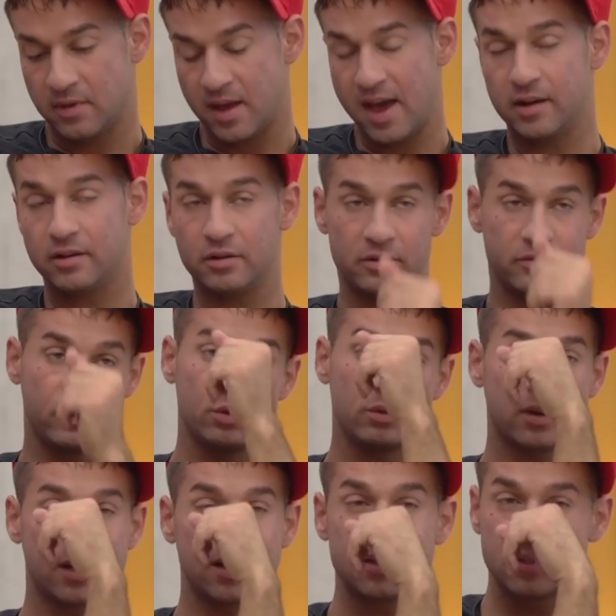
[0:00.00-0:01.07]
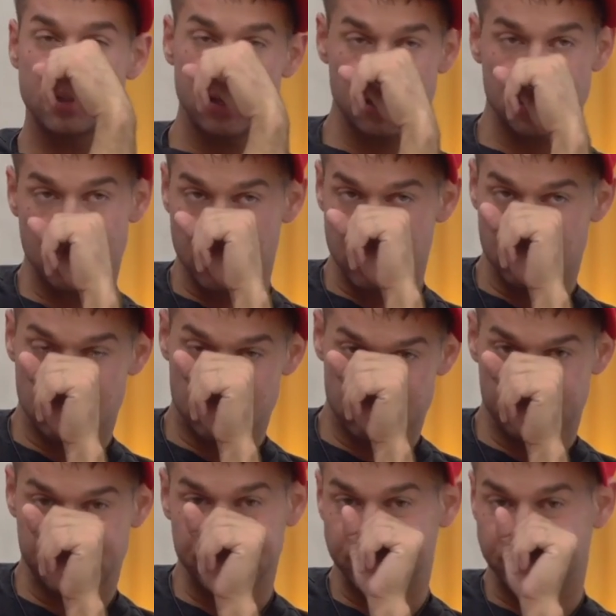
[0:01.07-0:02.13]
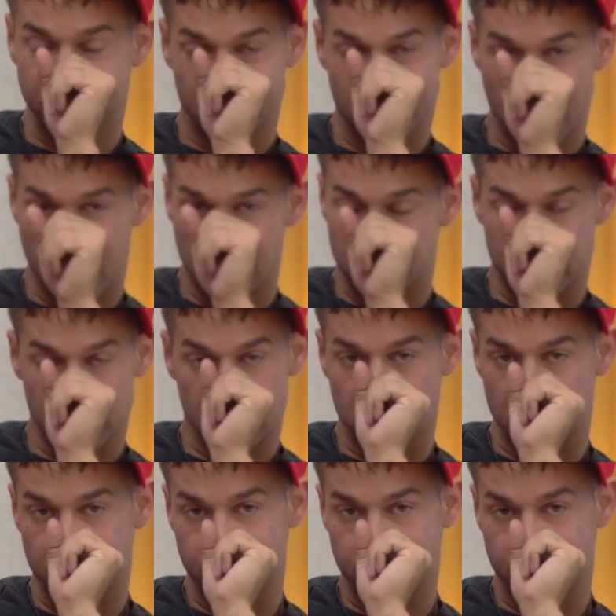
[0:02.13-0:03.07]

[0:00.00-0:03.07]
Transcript: I don't know. If you were consistent, I don't think...